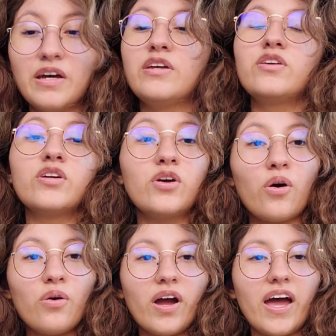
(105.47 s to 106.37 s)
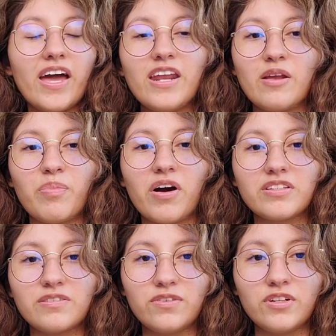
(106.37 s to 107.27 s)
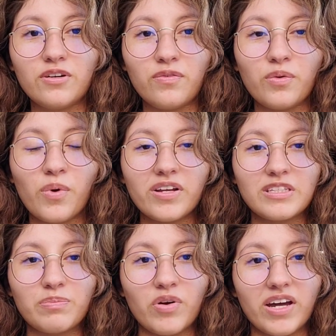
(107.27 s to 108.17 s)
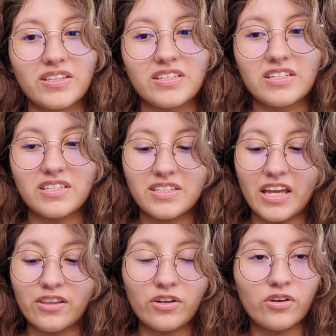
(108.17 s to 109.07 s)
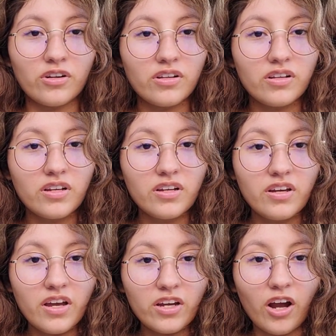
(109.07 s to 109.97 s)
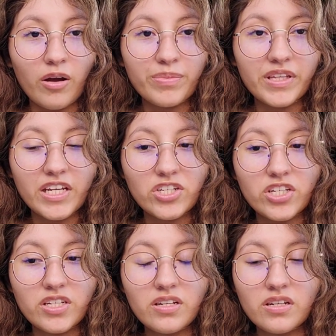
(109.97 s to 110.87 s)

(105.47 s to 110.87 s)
You can go ahead and pause the video if you want to practice that little combination.